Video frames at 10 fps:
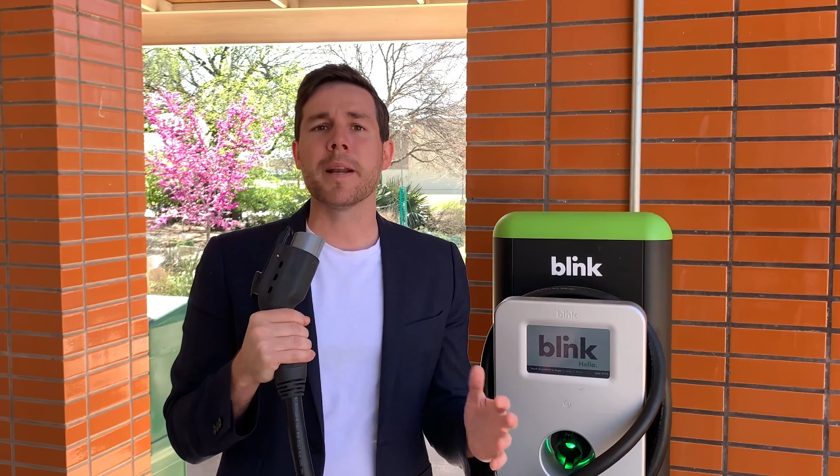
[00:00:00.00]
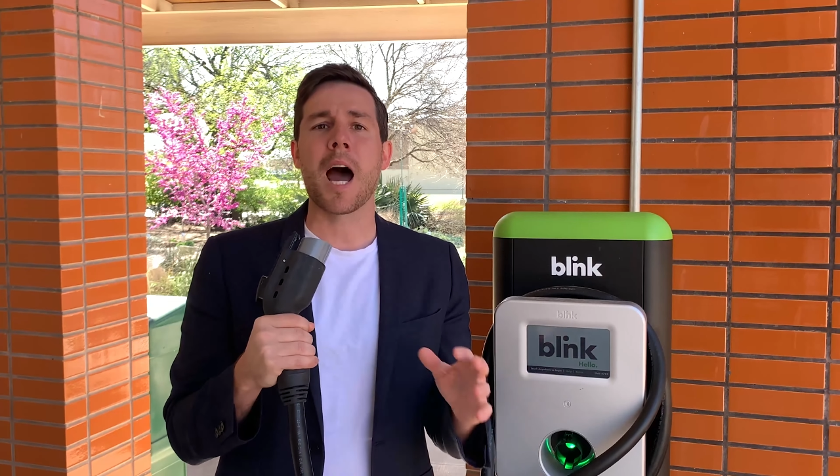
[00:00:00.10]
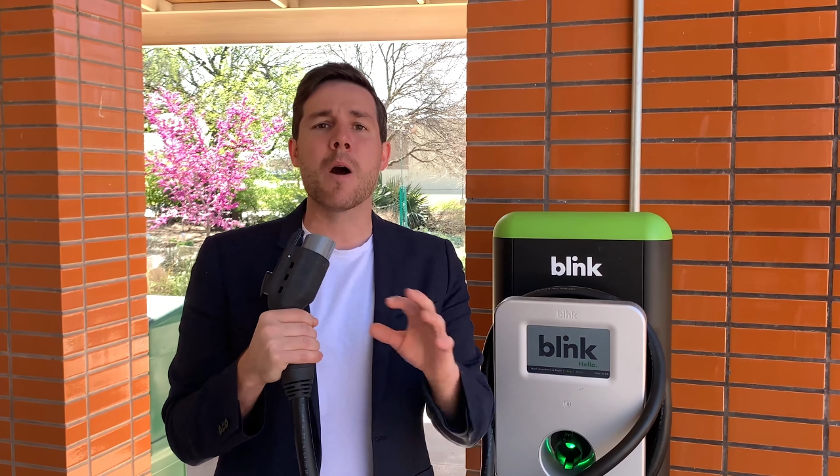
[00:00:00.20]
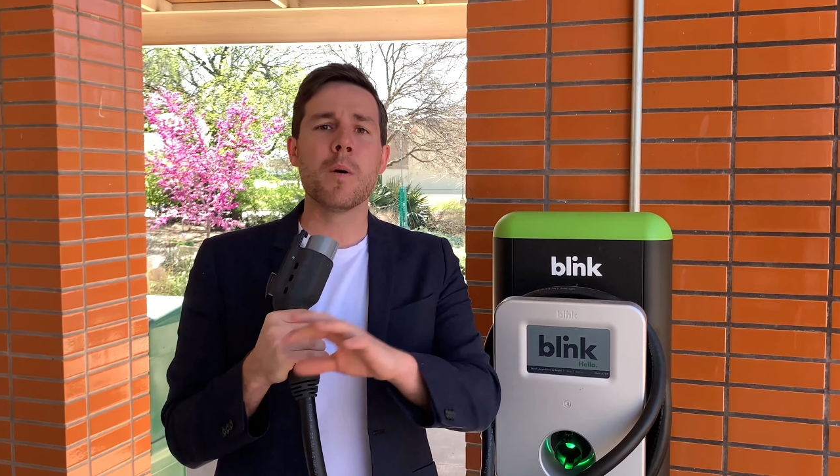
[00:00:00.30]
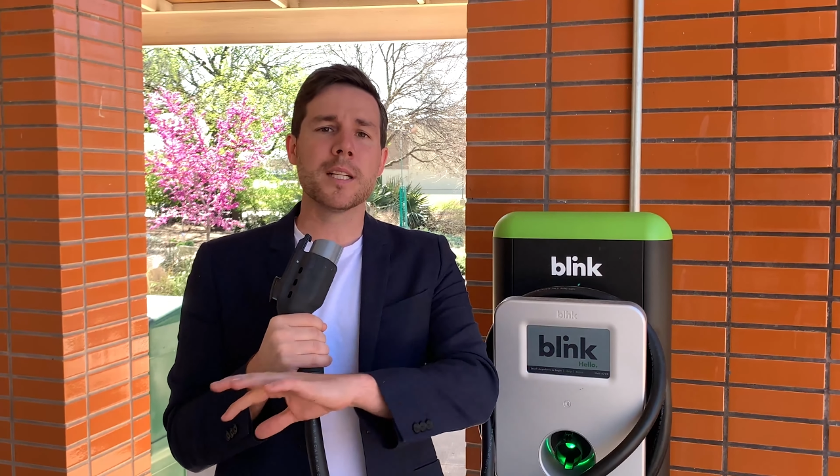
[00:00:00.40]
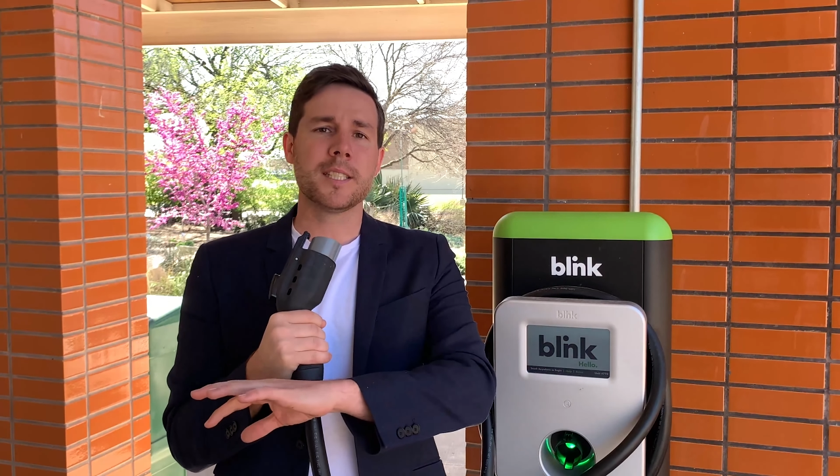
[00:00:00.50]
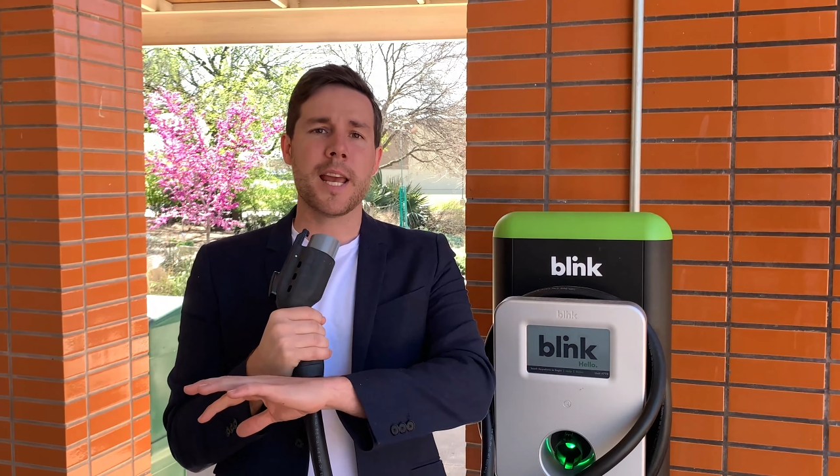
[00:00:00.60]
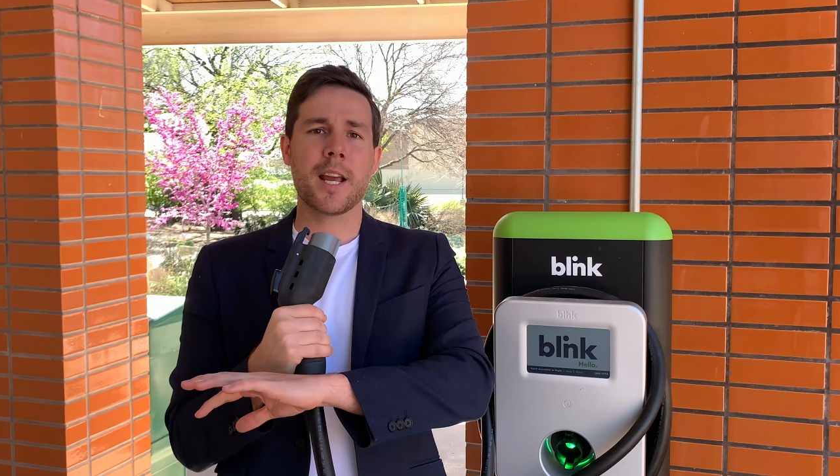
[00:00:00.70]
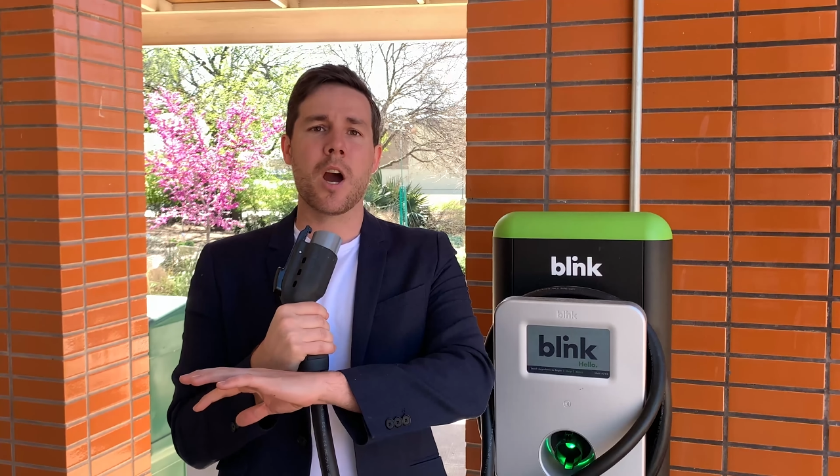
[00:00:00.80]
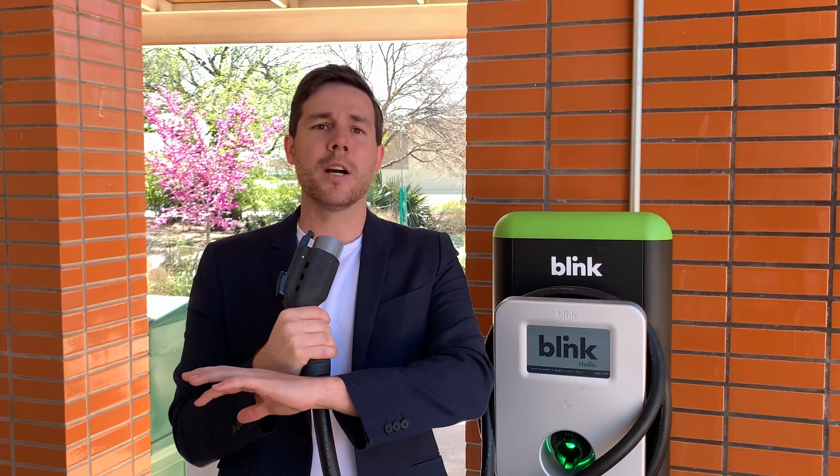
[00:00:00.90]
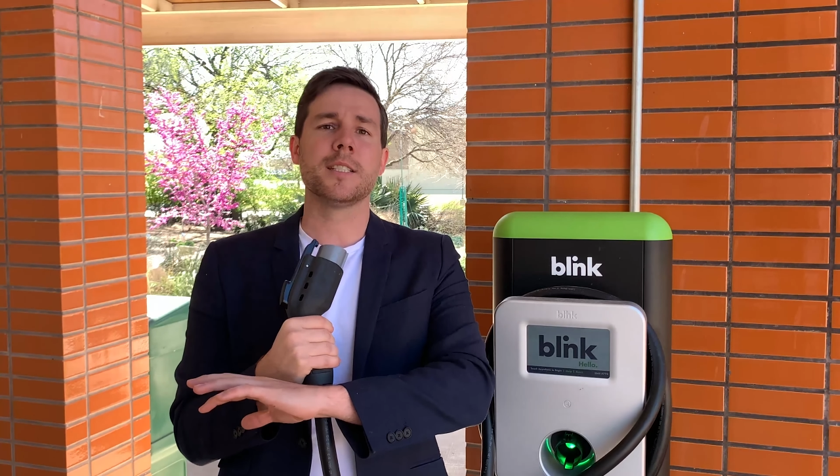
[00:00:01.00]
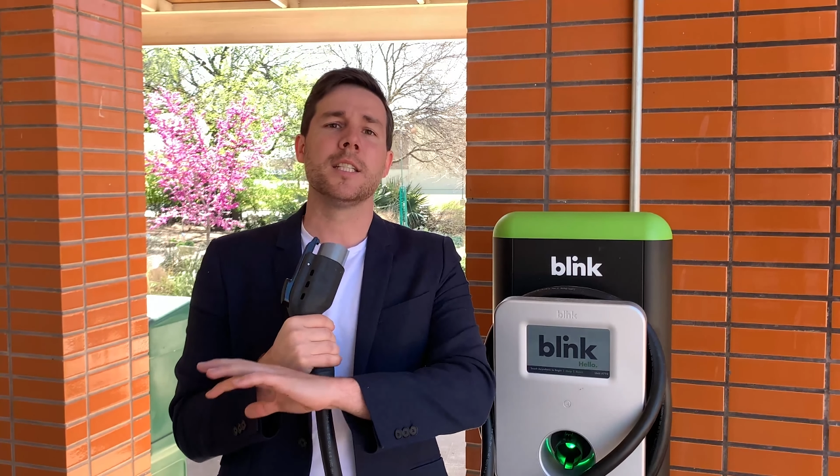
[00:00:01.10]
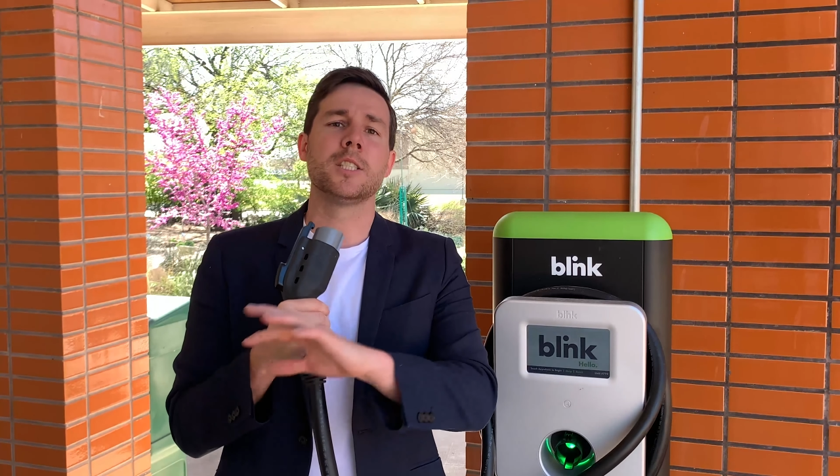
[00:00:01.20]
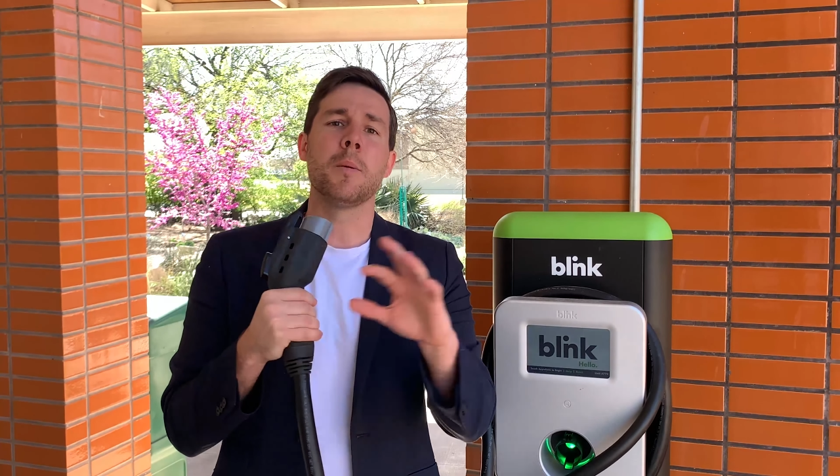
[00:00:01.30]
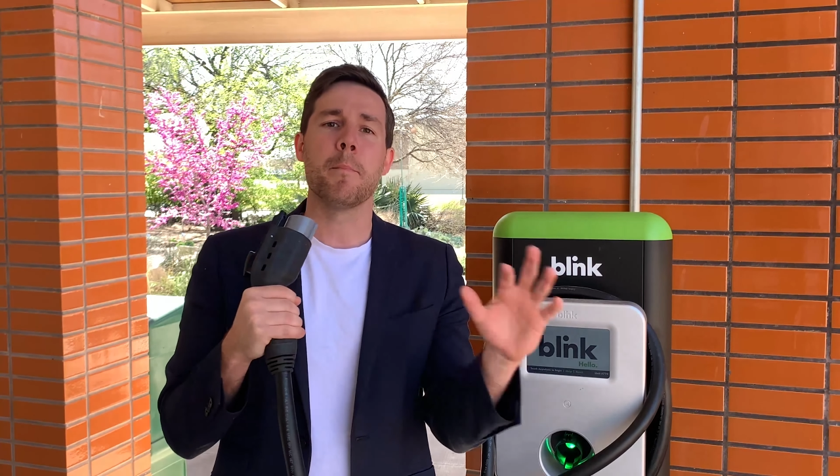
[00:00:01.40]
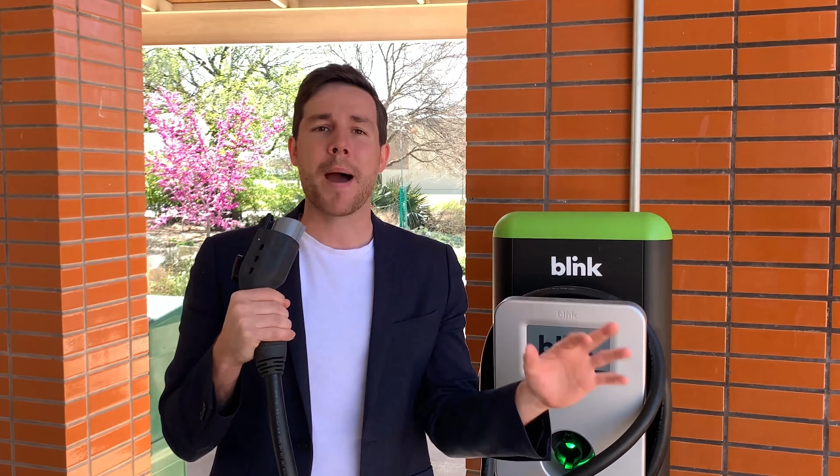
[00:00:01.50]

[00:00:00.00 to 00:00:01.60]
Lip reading: but I want to take our attention